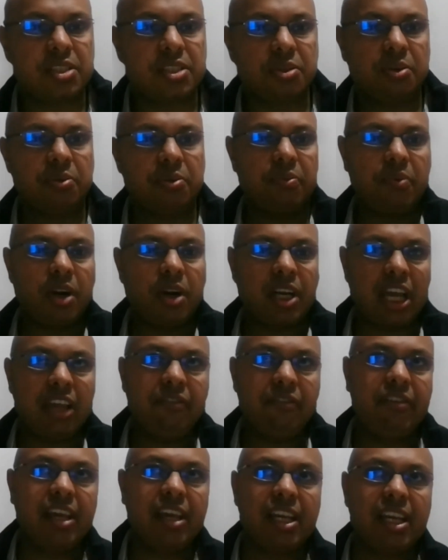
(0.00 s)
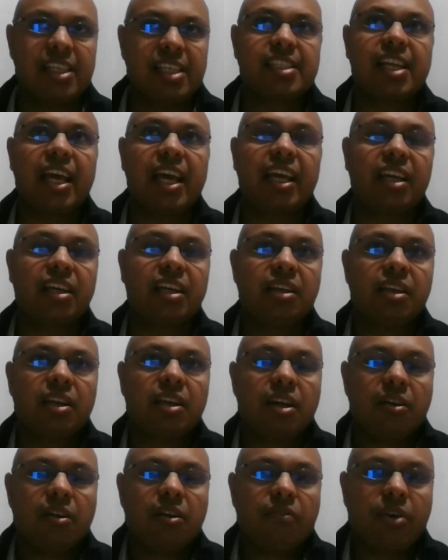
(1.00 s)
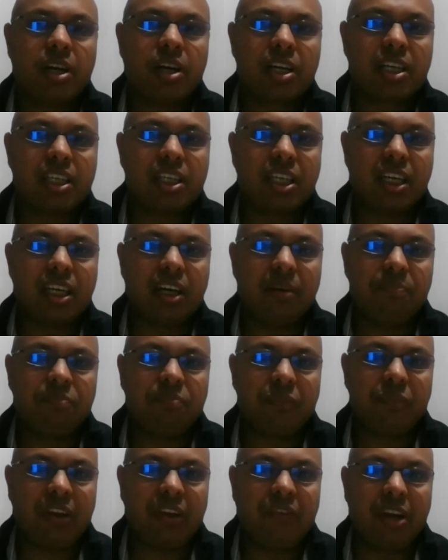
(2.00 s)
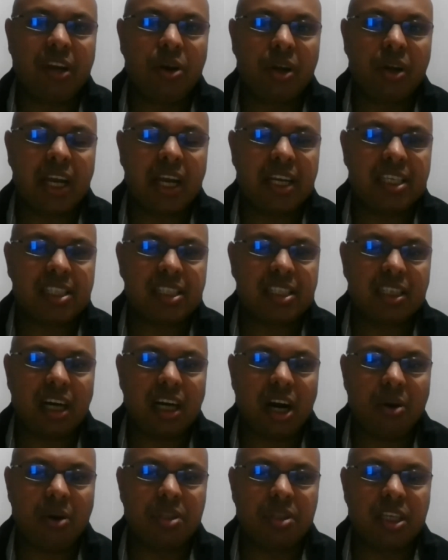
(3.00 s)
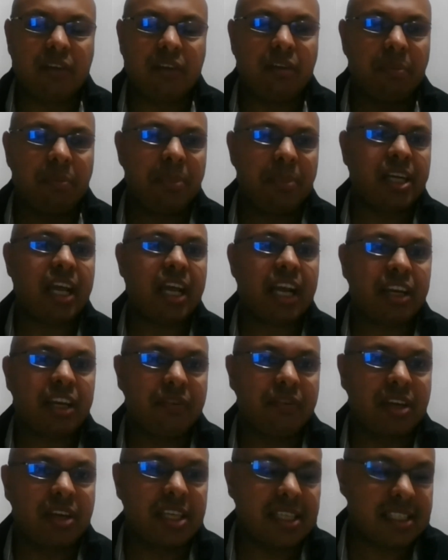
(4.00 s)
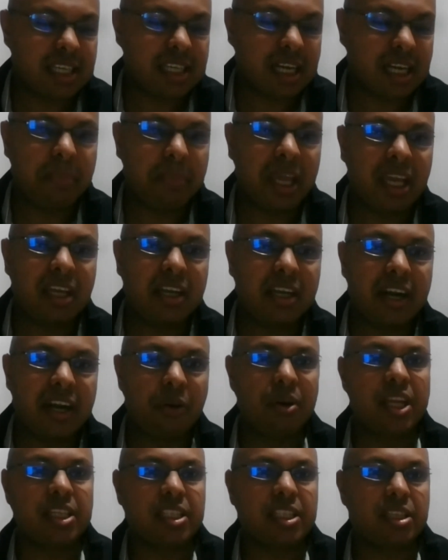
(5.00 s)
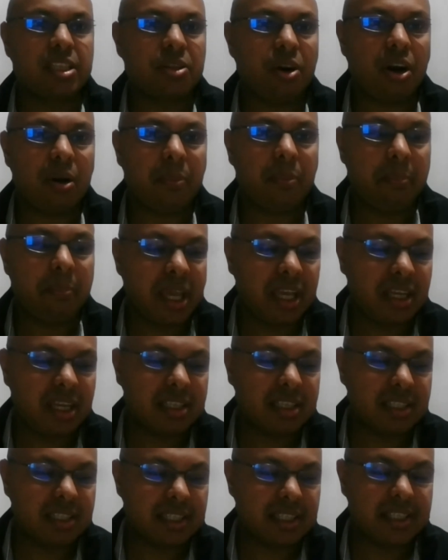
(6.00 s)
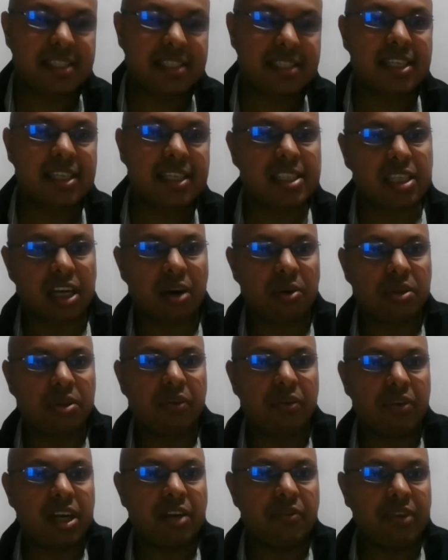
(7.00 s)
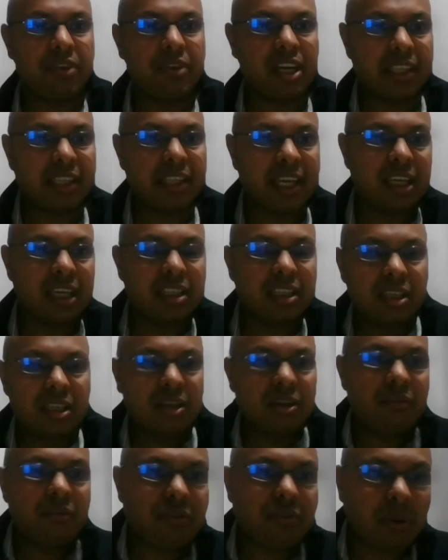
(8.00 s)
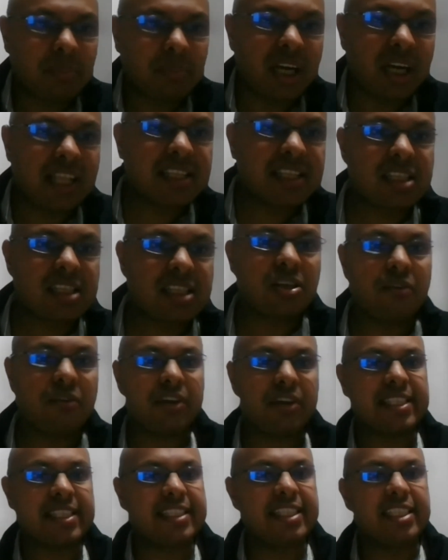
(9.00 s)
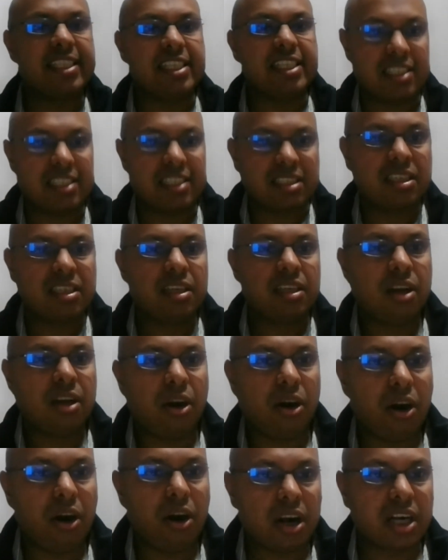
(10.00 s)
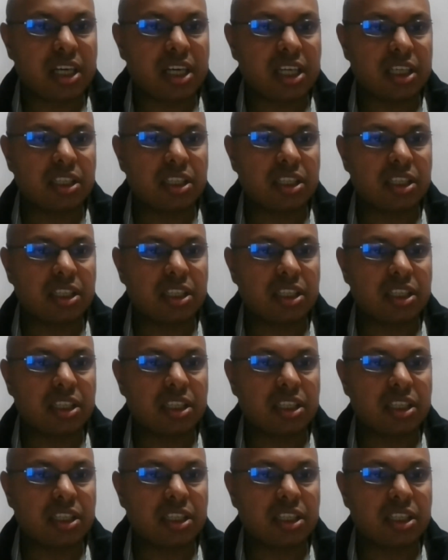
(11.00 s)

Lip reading: So what I feel is like, for when we look at how the development activities are being regulated or being discussed around the world, we think from the lenses of SDGs or the